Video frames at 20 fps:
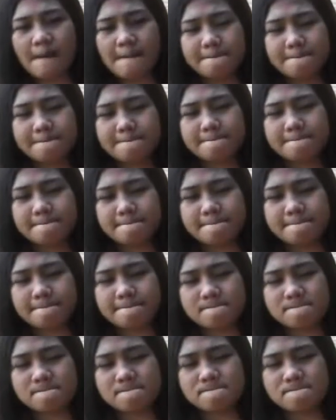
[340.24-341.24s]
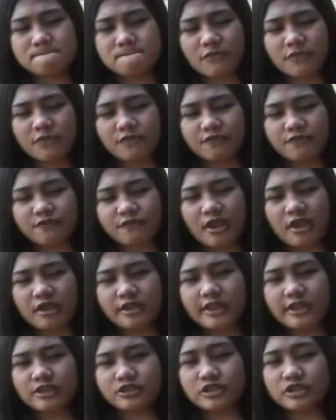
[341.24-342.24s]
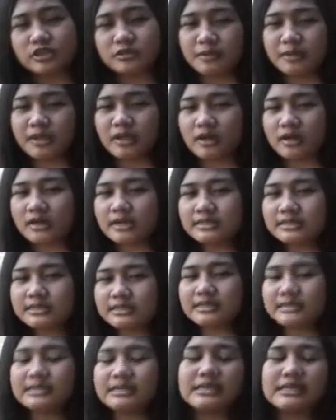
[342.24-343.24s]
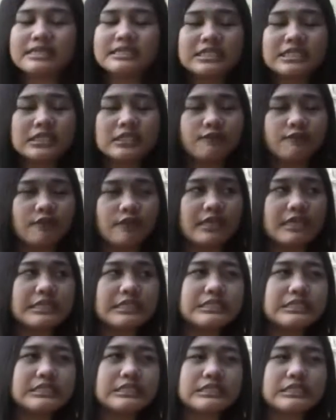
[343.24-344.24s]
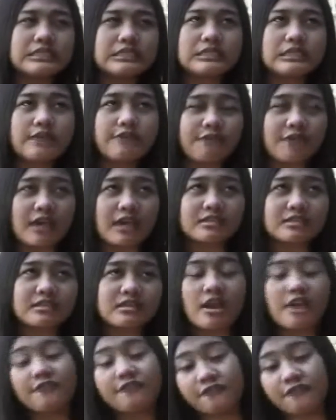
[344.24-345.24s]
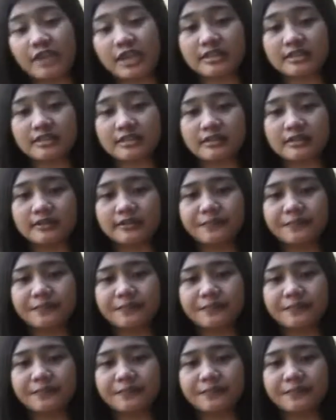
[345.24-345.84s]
mm, very dangerous because its its effects are fatal.